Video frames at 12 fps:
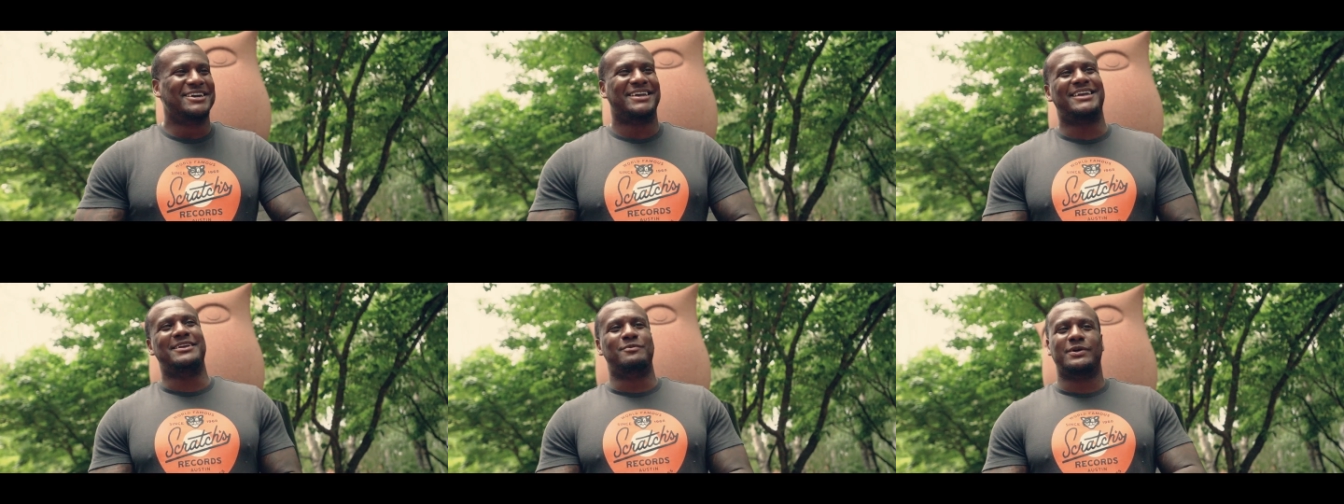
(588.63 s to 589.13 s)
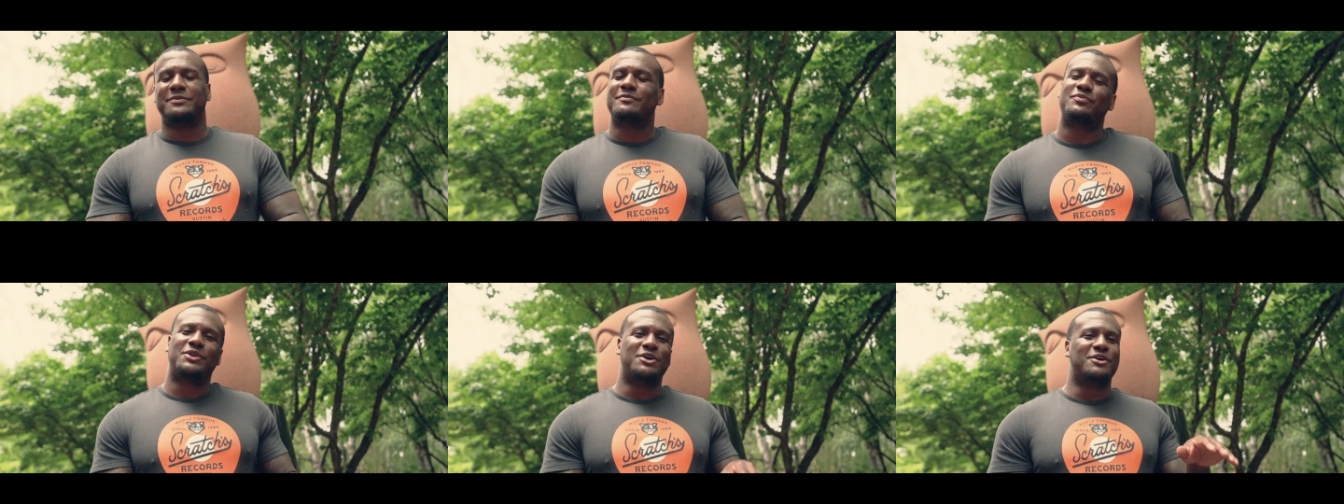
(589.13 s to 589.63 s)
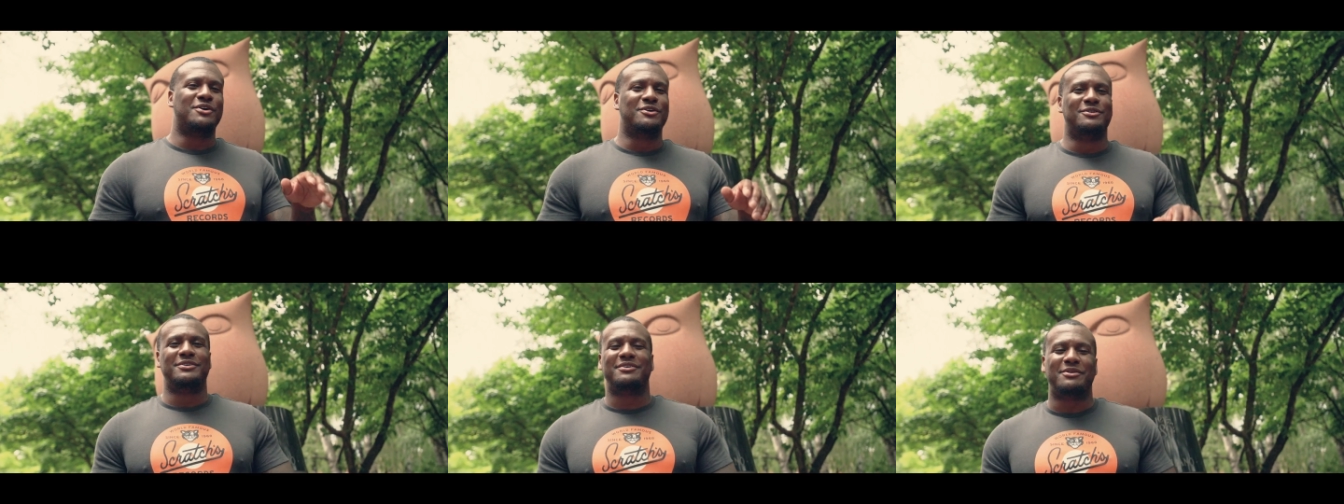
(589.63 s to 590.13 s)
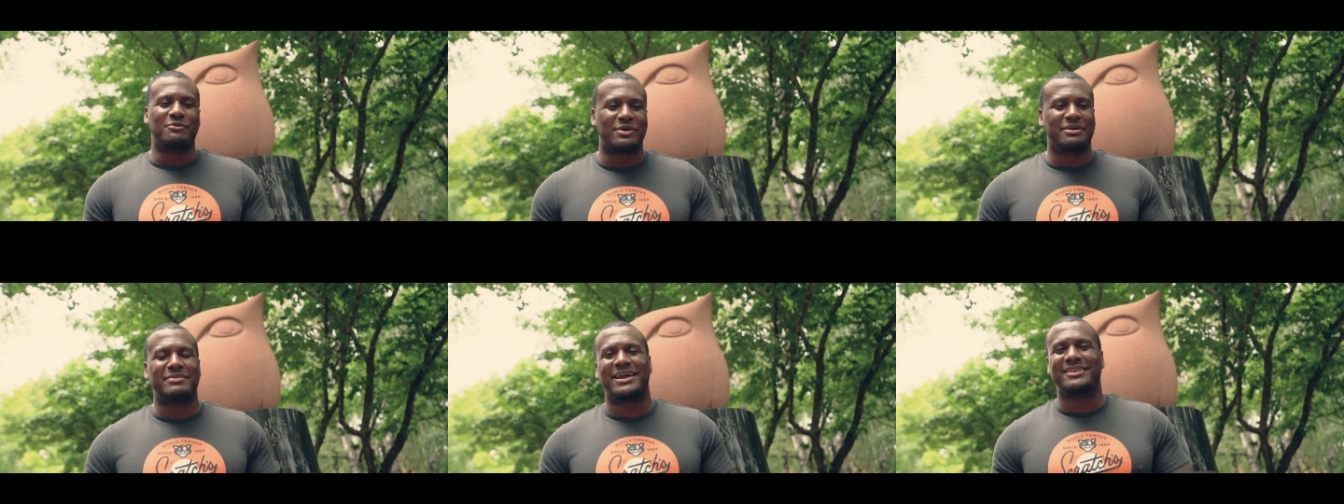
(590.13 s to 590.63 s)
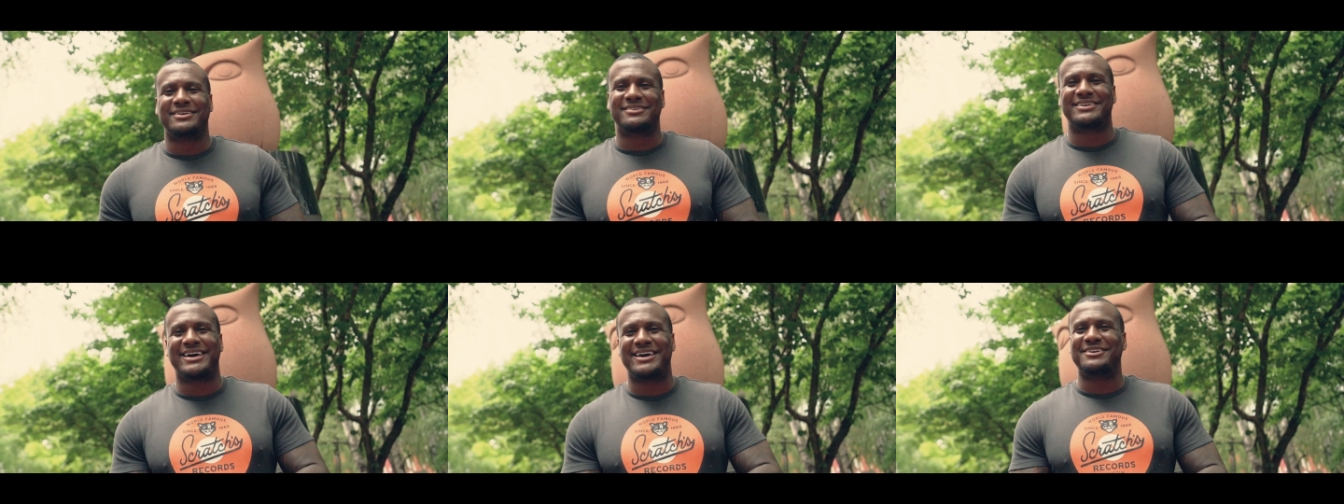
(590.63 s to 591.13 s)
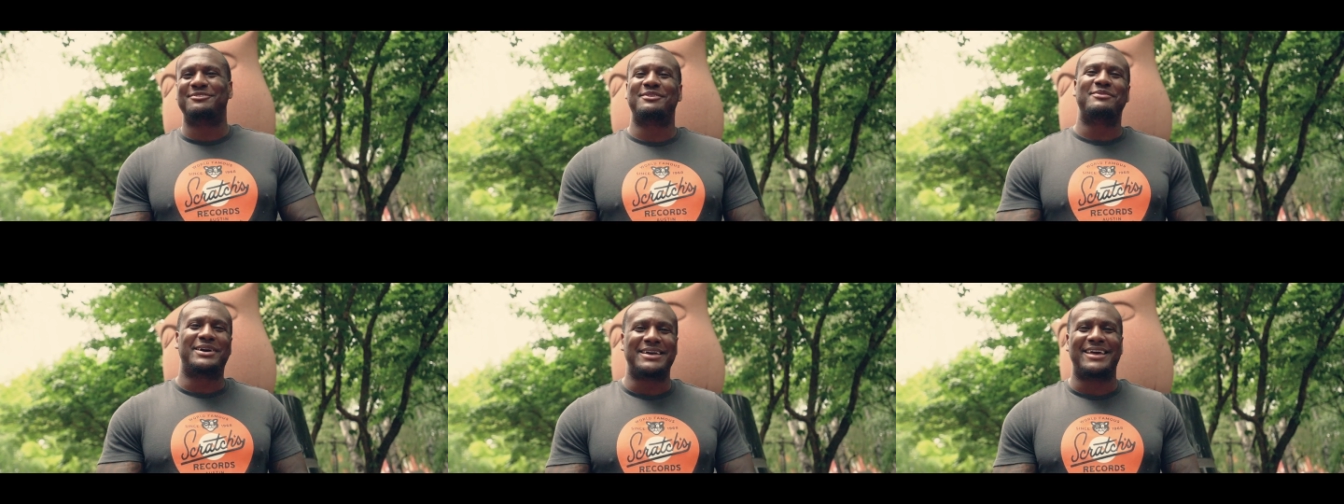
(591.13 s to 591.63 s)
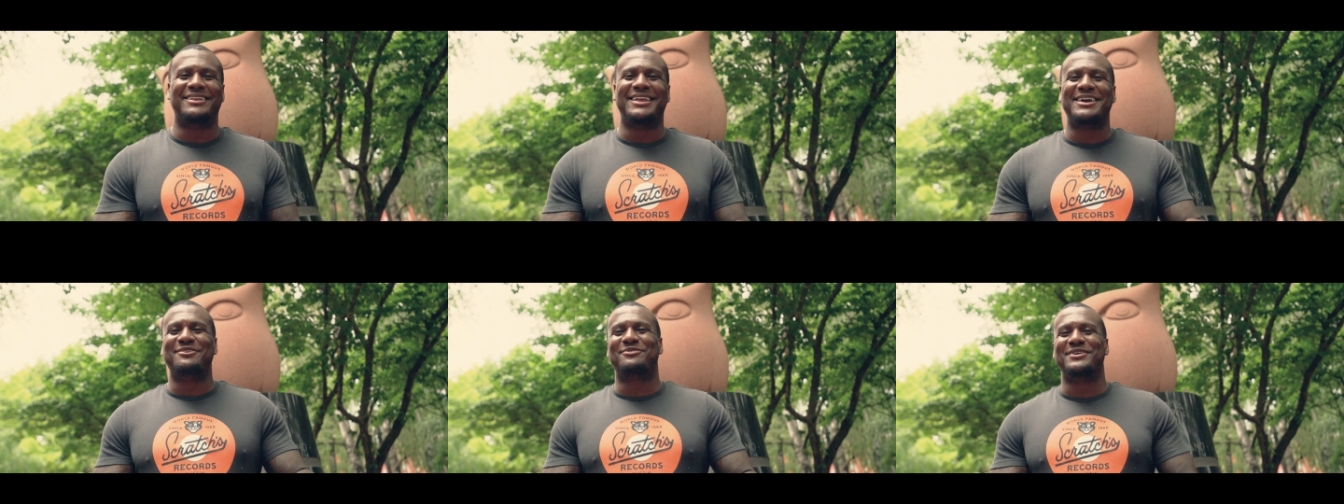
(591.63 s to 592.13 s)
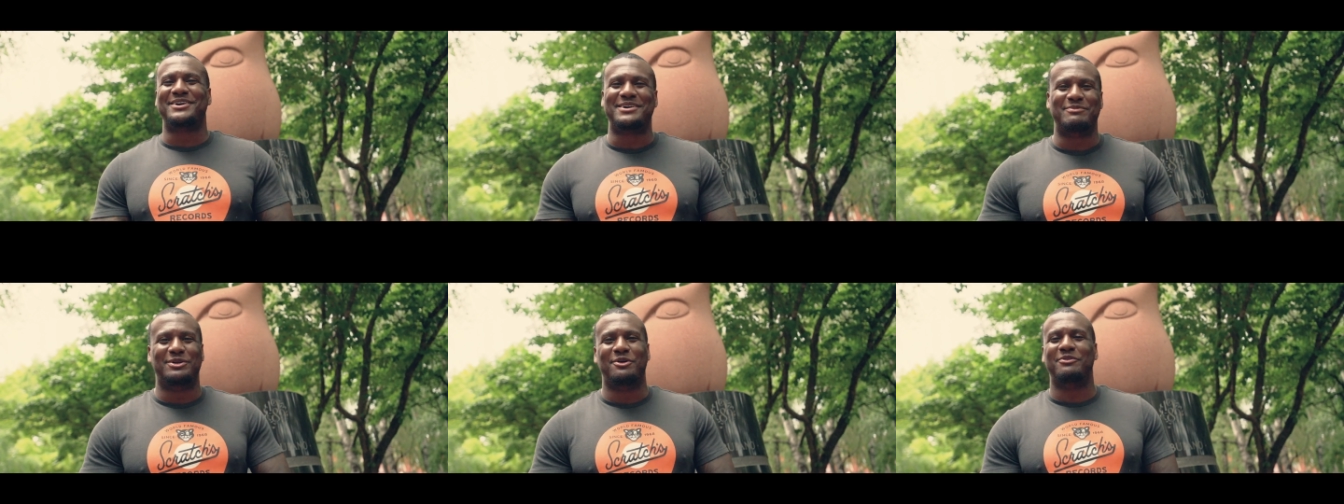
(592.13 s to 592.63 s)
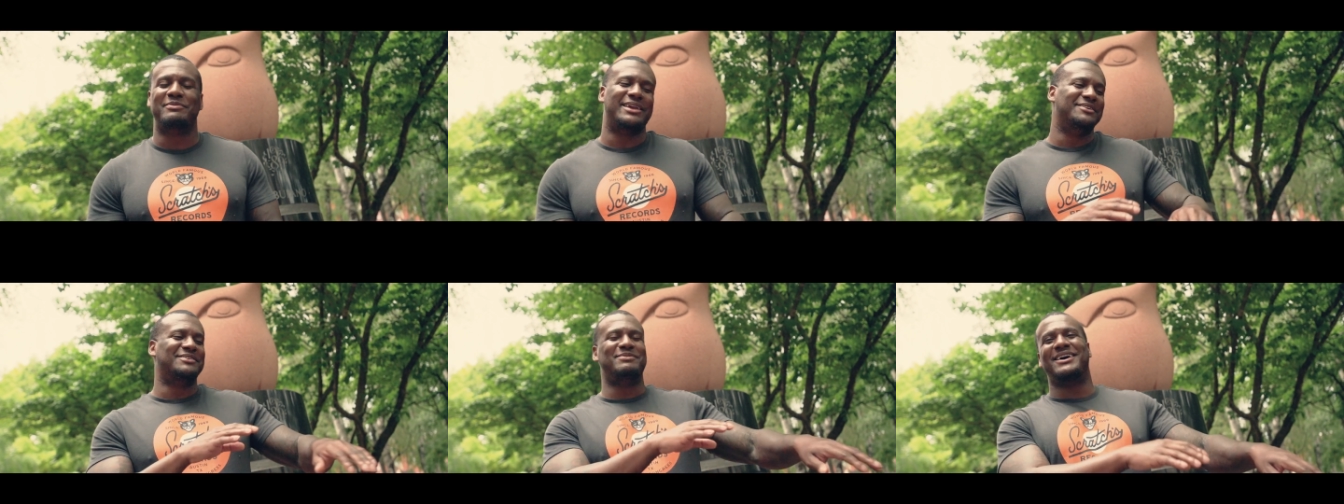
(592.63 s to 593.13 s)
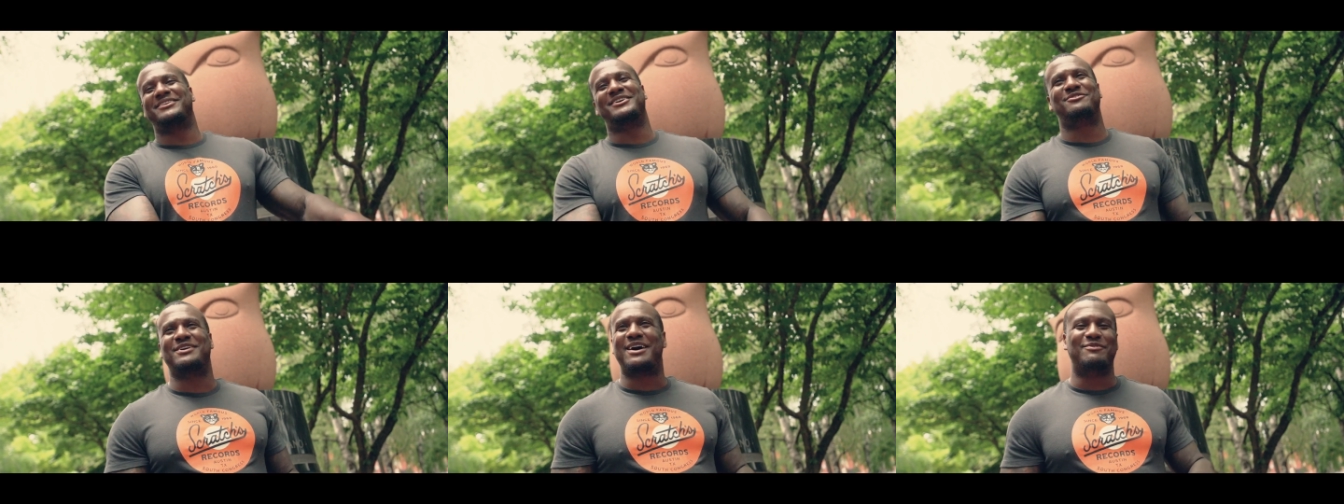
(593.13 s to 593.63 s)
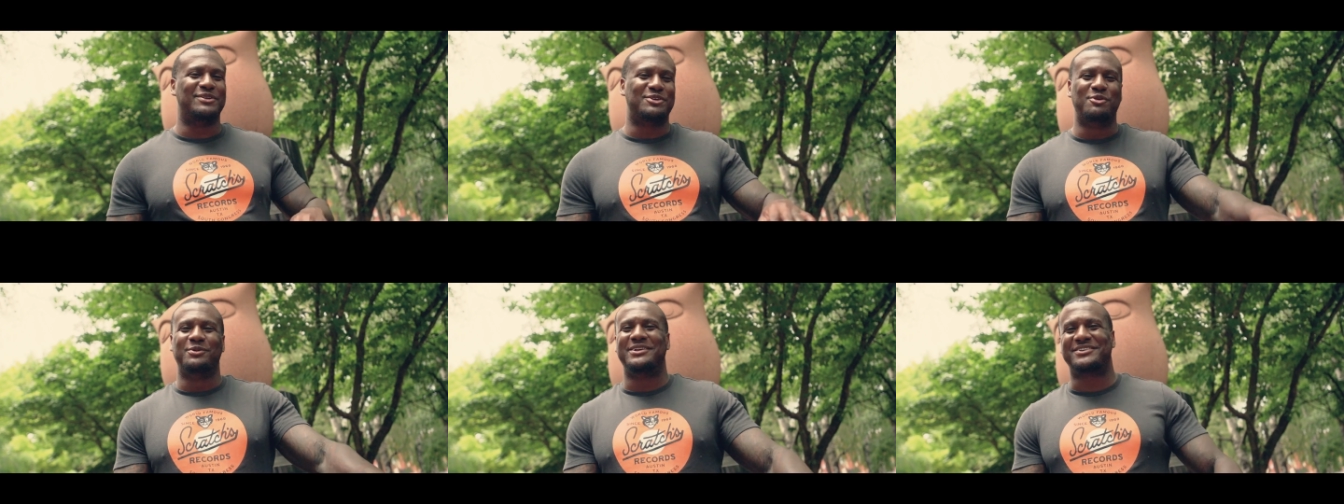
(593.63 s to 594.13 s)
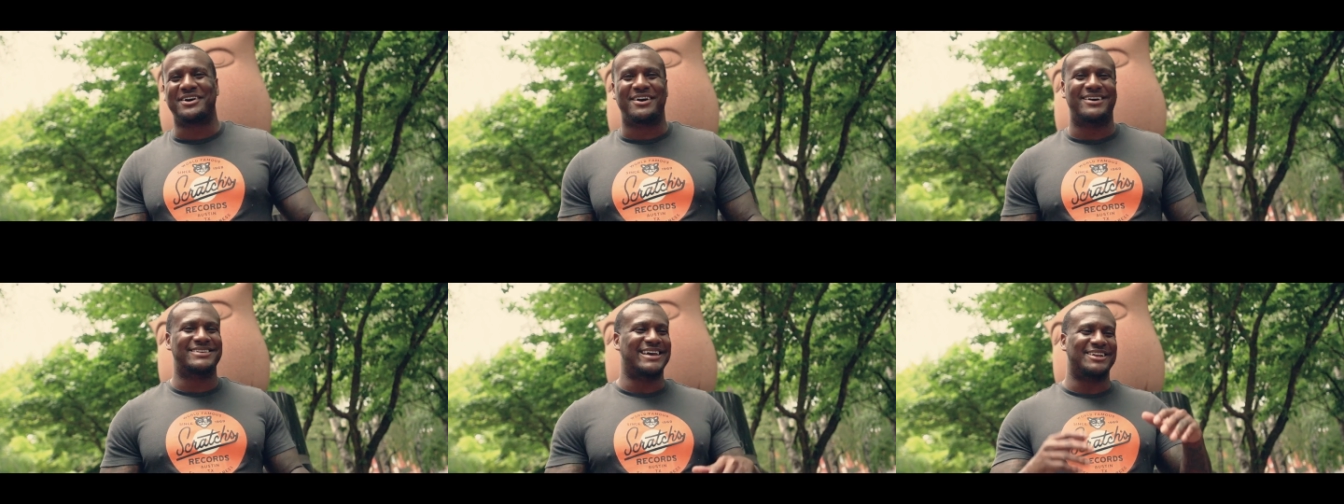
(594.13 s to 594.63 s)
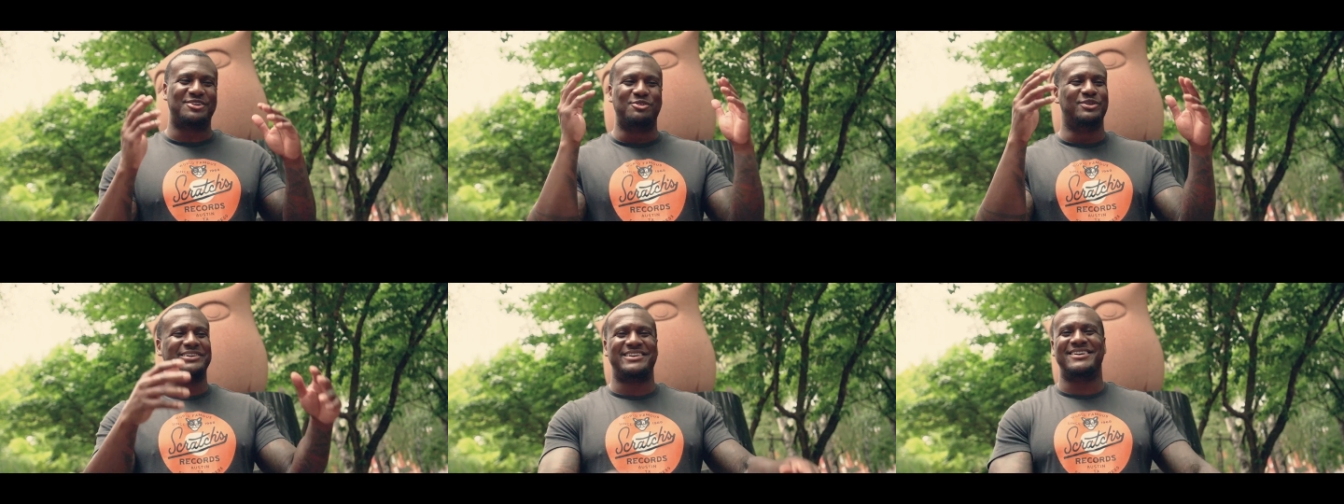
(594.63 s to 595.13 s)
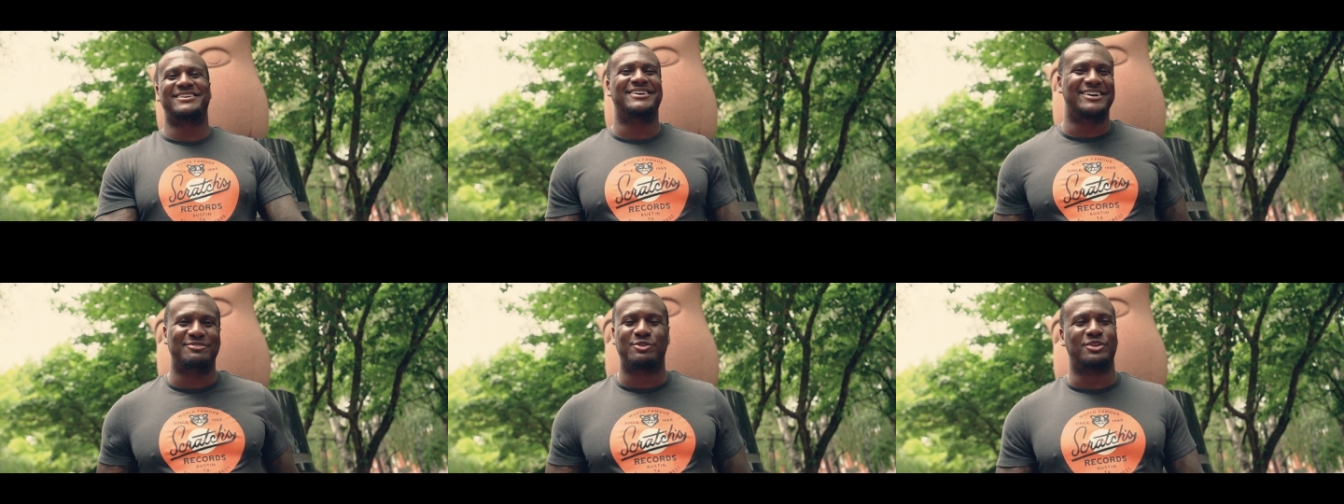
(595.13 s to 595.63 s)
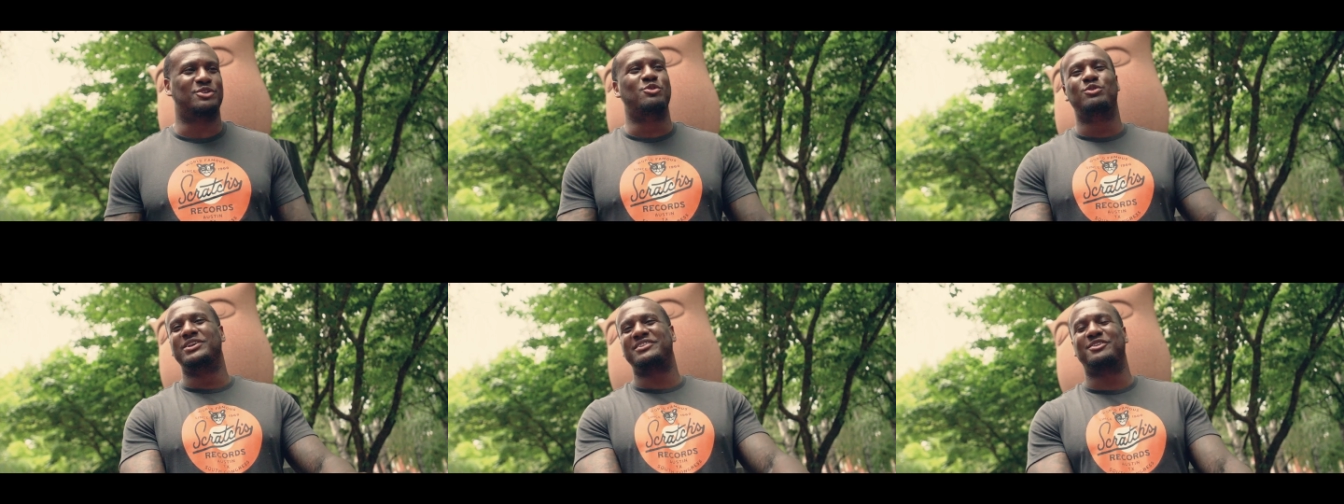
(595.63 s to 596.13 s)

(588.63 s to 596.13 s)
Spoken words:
And he would, yo, don't worry about it, little guy, you know, I got a lady friend coming over, man. He used to be out there driving the coolest cars, had the coolest haircut, wore the coolest